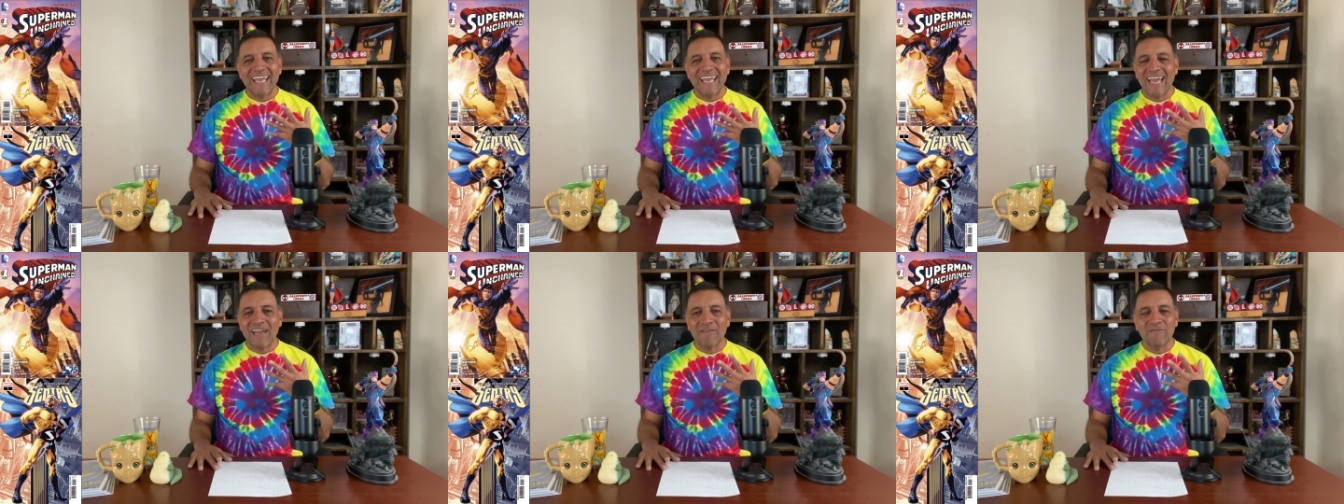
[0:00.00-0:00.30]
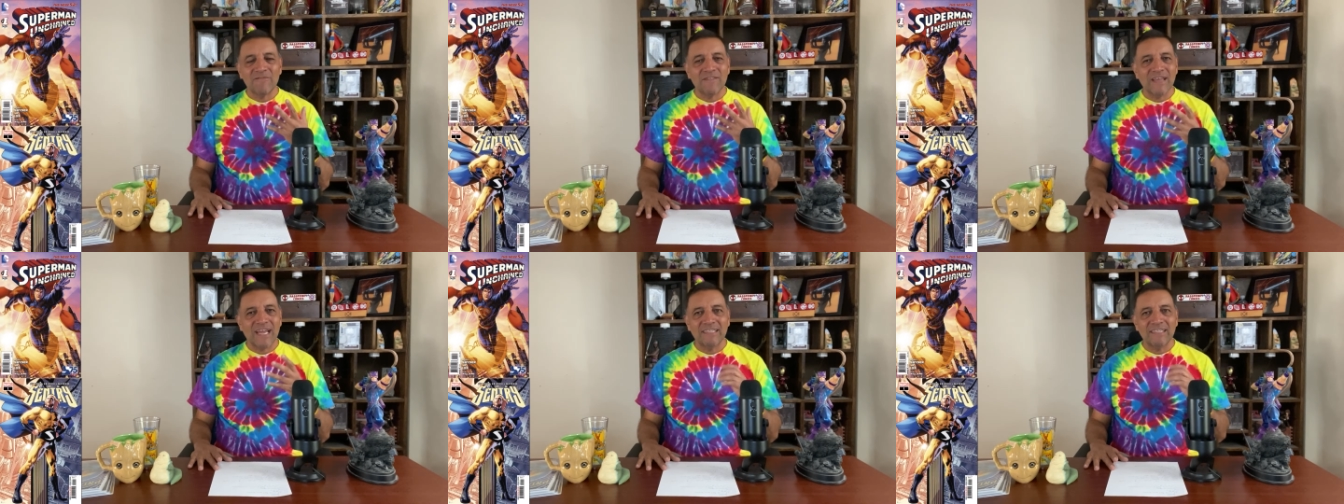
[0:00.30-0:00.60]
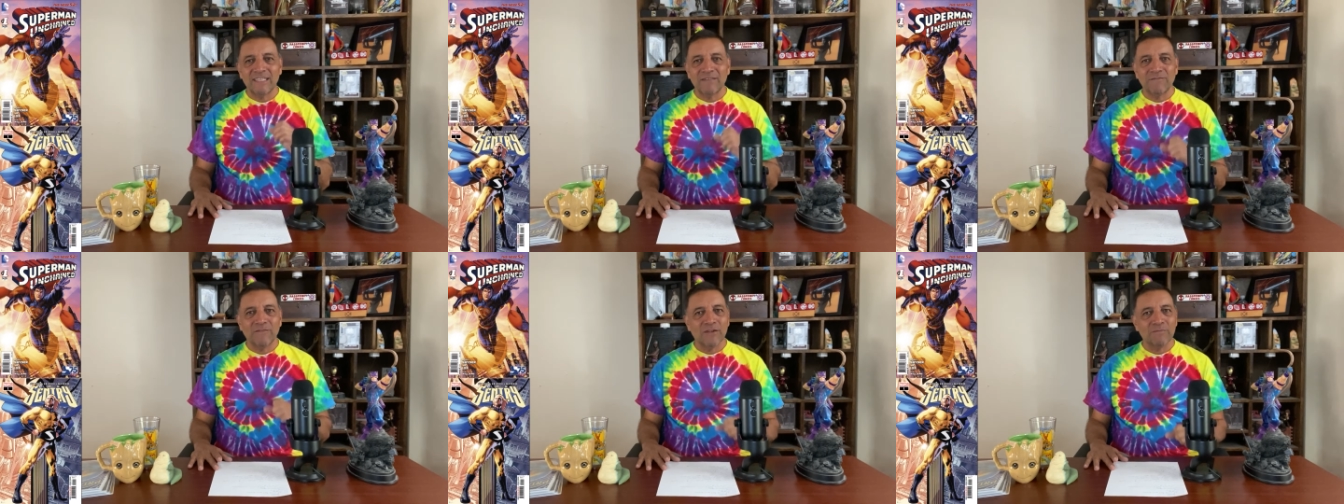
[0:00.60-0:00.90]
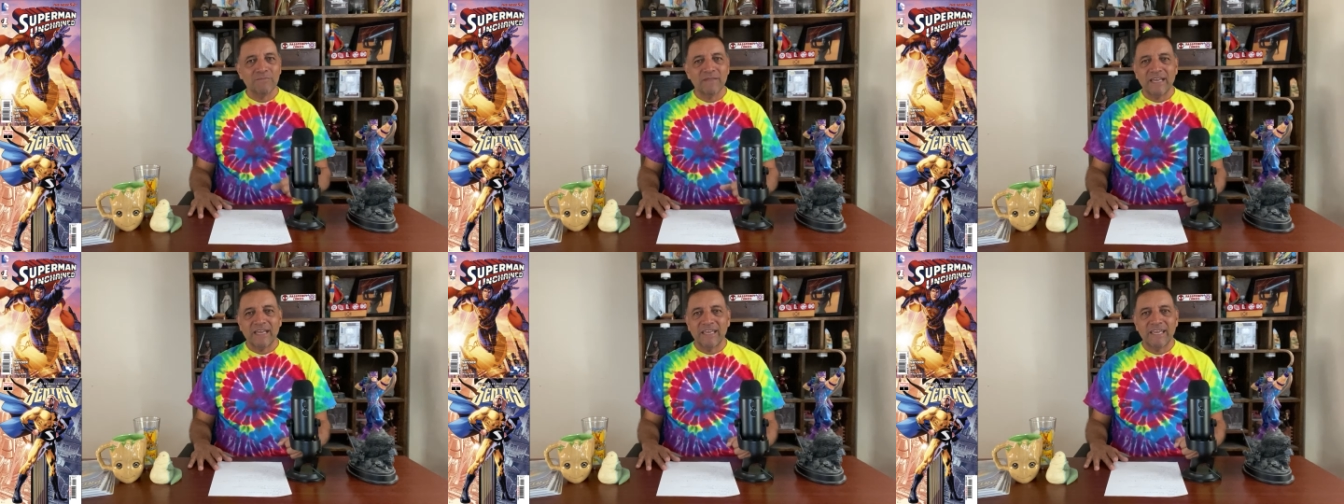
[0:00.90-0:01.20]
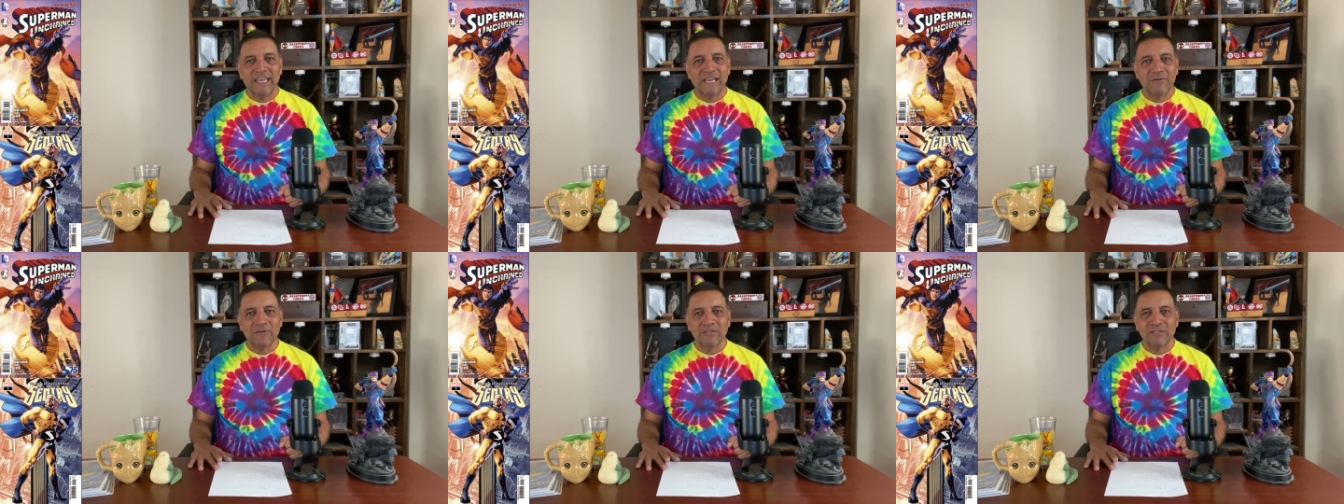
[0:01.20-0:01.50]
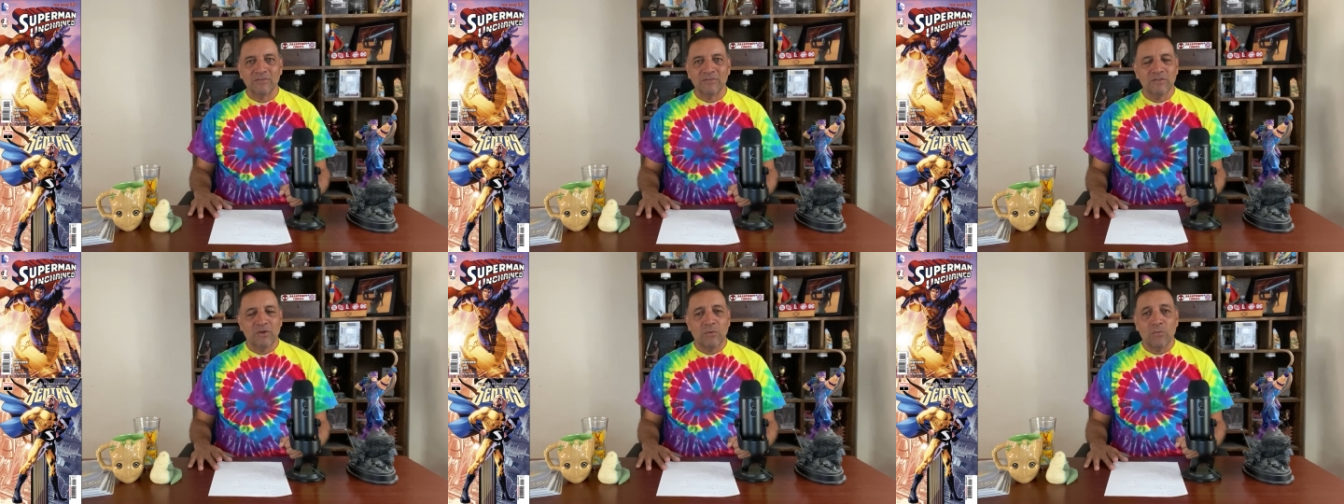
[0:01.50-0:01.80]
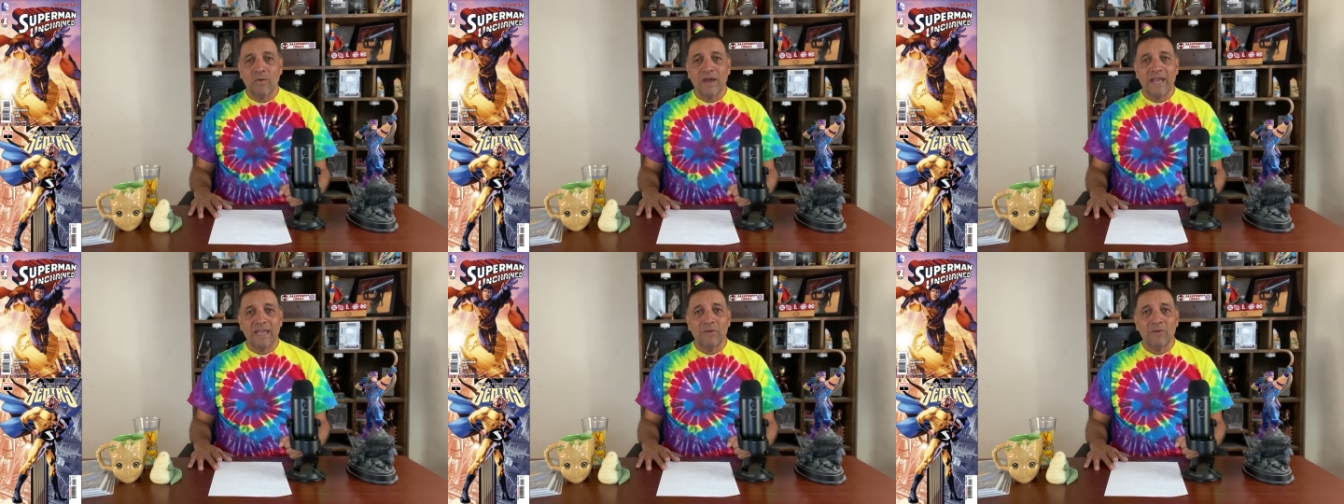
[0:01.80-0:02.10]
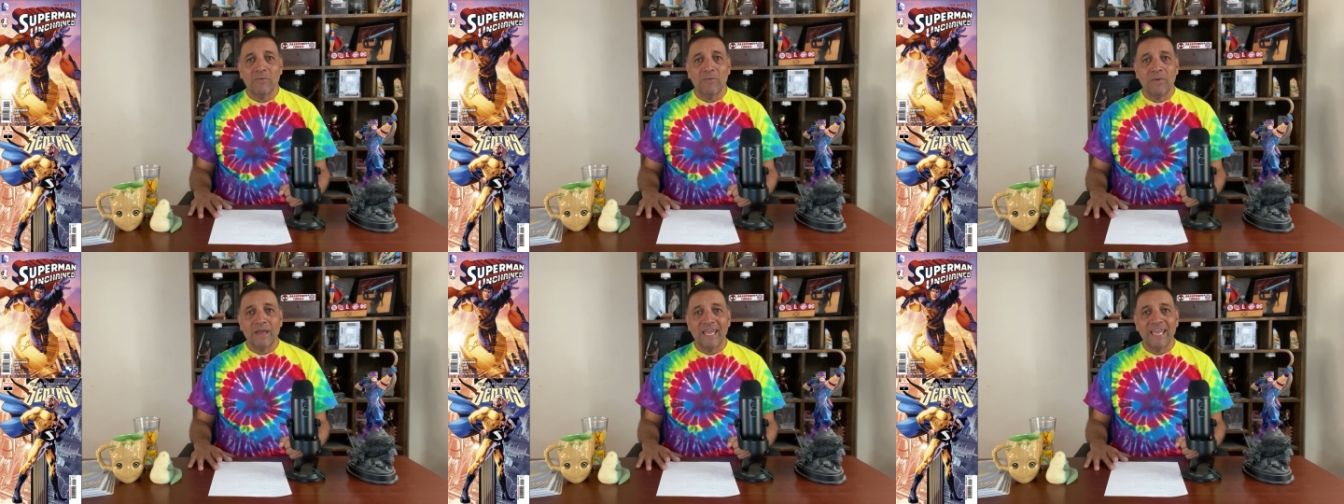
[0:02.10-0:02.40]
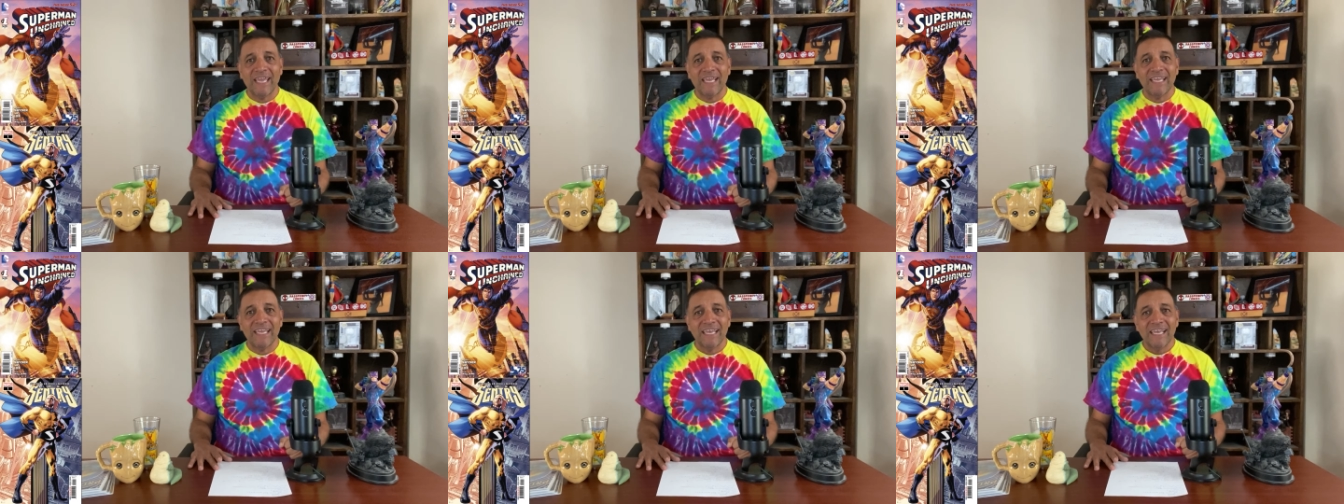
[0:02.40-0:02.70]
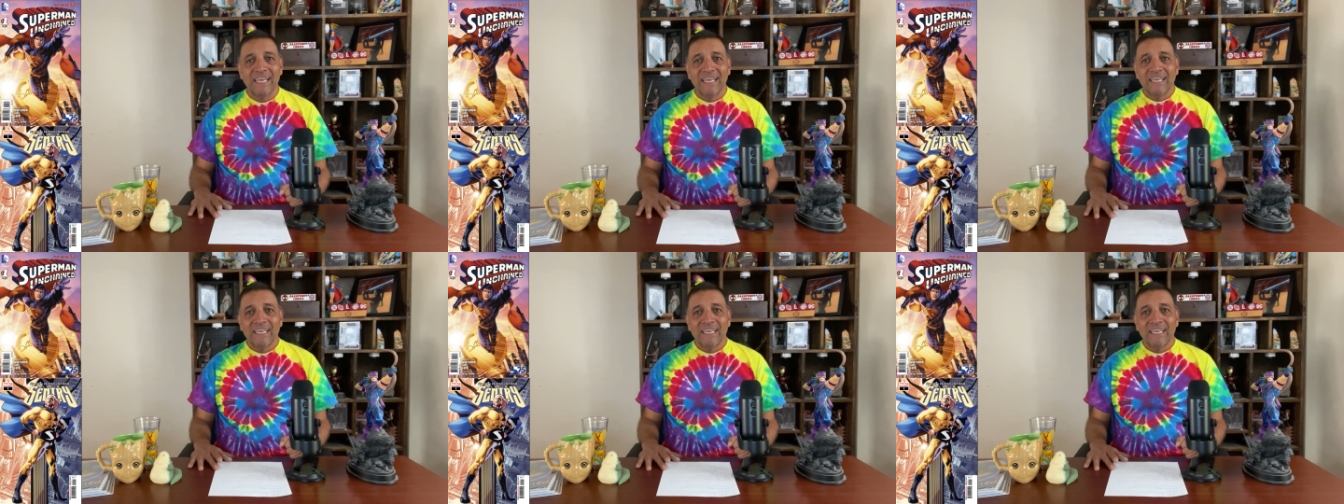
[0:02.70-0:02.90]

have not developed that character the right way.